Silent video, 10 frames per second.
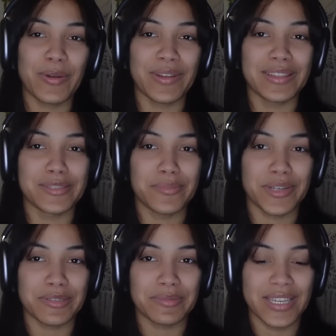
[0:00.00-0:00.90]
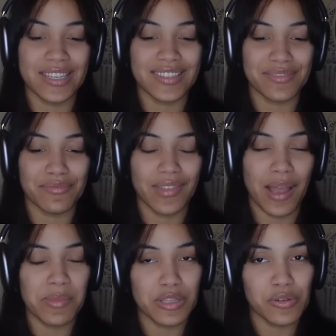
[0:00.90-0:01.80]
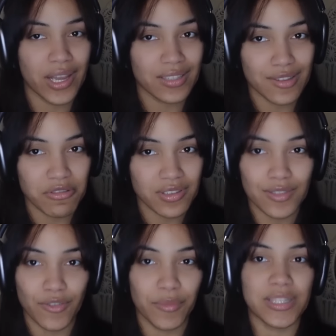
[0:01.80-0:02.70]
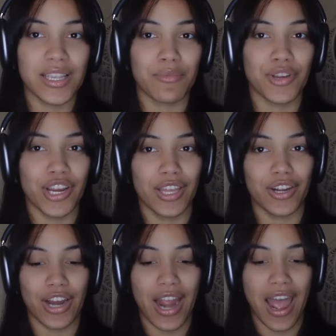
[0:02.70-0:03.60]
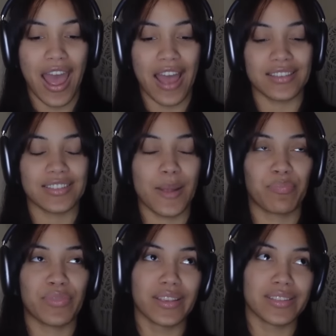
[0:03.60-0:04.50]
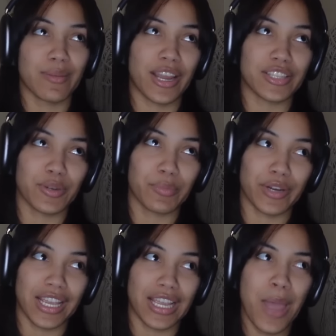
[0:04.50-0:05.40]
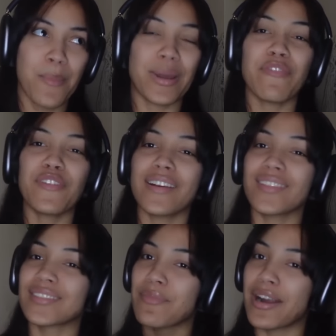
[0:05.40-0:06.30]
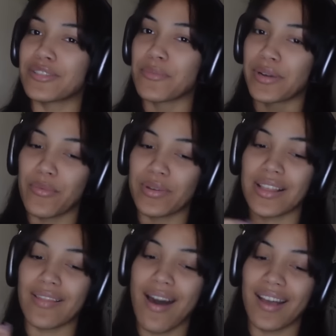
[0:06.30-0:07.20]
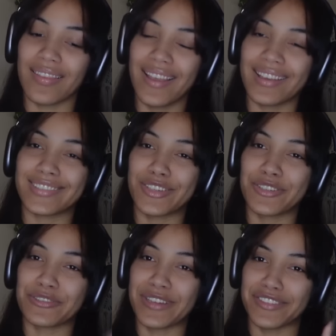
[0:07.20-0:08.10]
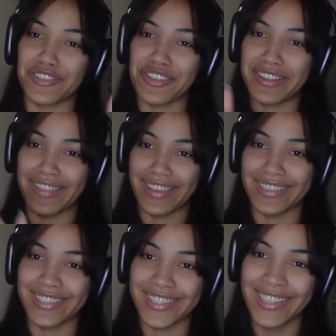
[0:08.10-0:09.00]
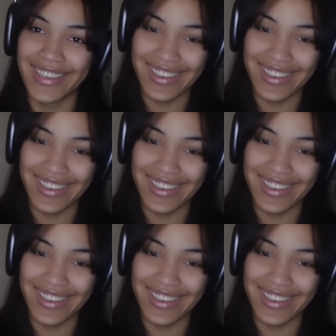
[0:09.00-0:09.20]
to read this book because, I mean, you guys know this is from the same creator as The Summer I Turned Pretty. But I feel like The Summer I Turned Pretty was a lot less cringe than this.